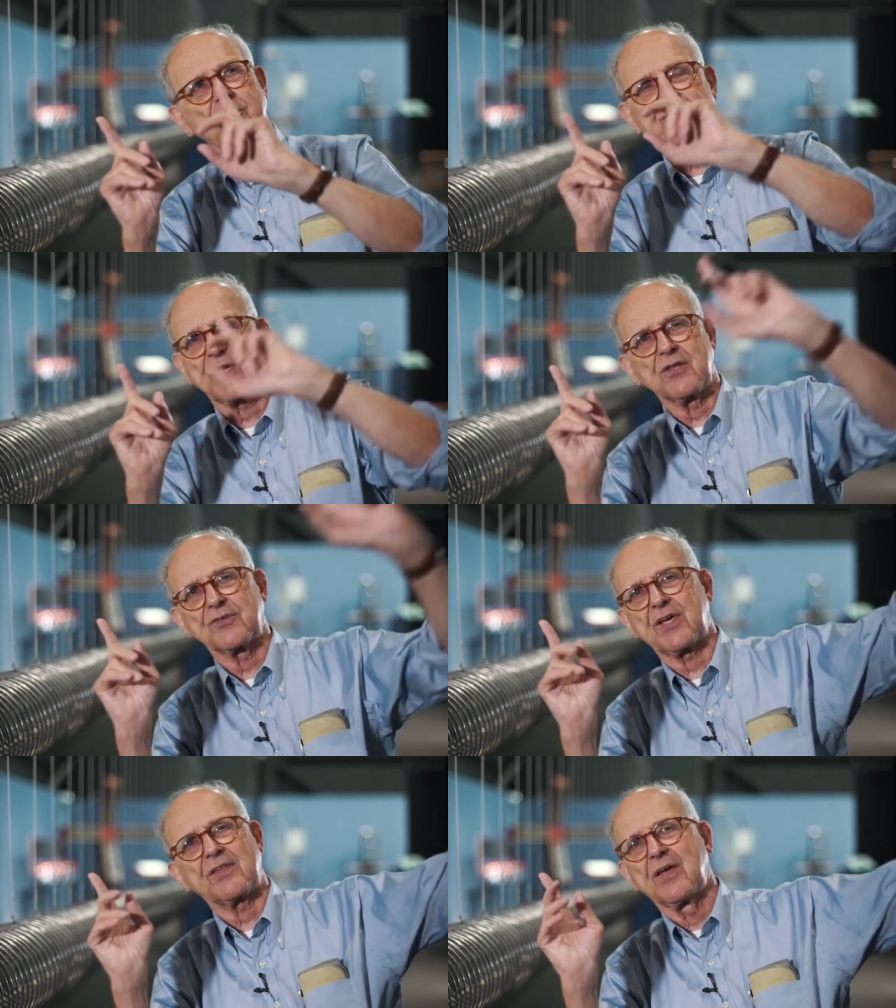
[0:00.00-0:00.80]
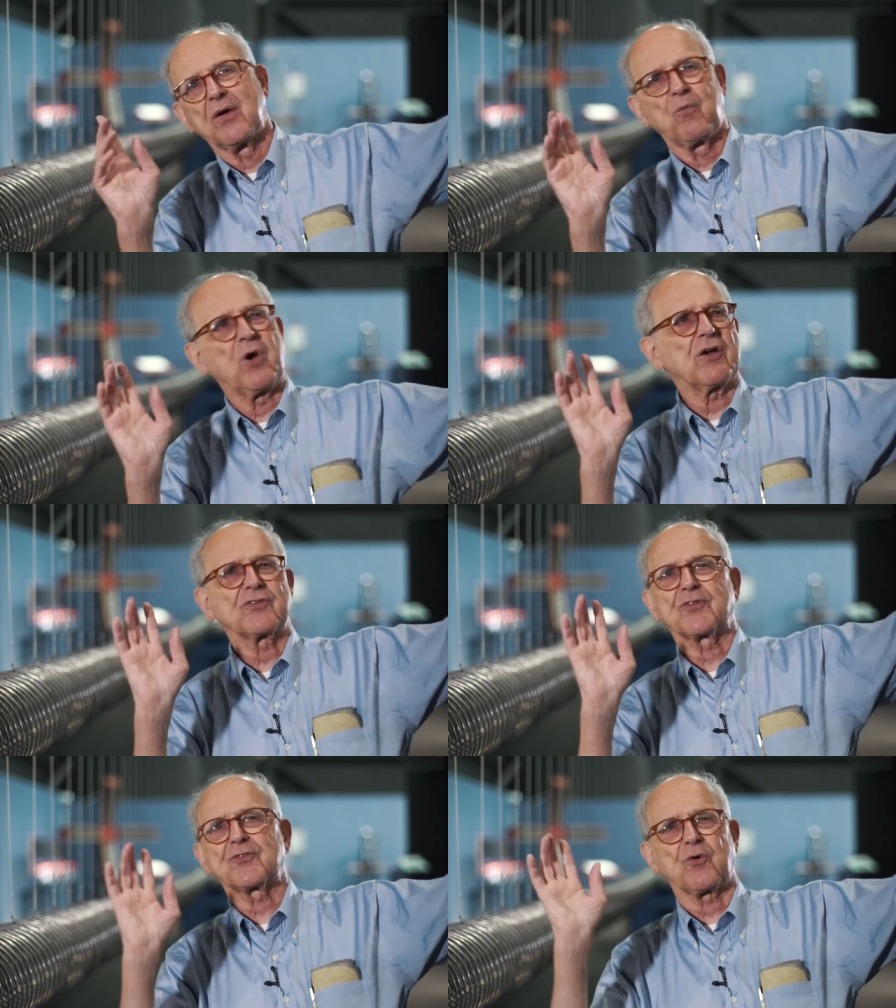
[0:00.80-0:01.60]
could tell is that
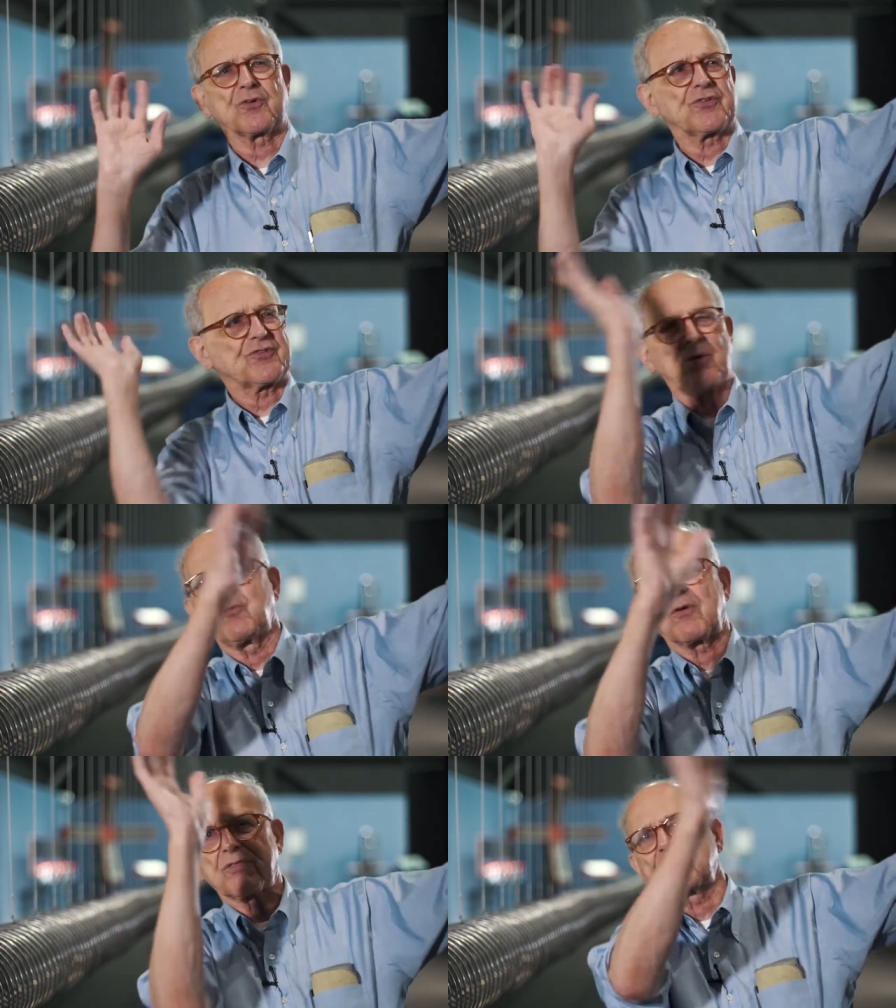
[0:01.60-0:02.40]
where's the source? is somewhere in